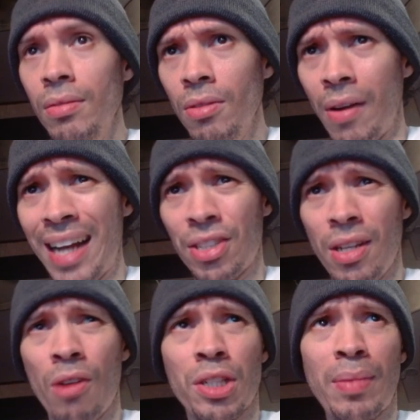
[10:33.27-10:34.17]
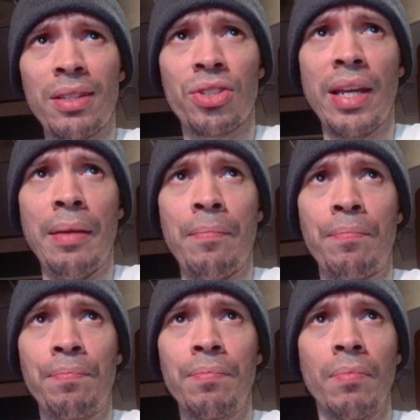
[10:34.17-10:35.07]
Well, actually, no, it's about the same.
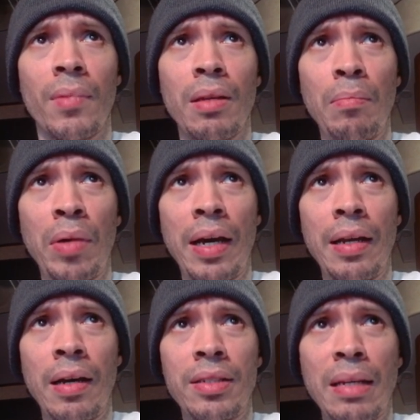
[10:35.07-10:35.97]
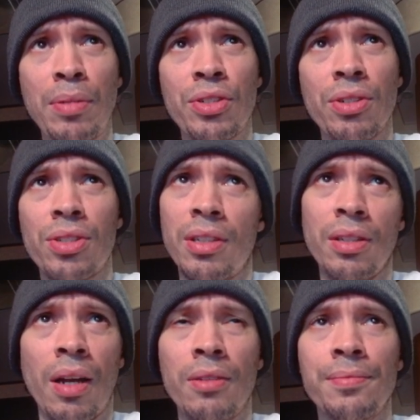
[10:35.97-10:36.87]
But uh, temperatures,
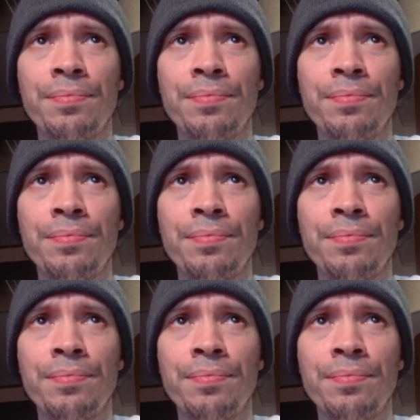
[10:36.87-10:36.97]
you know.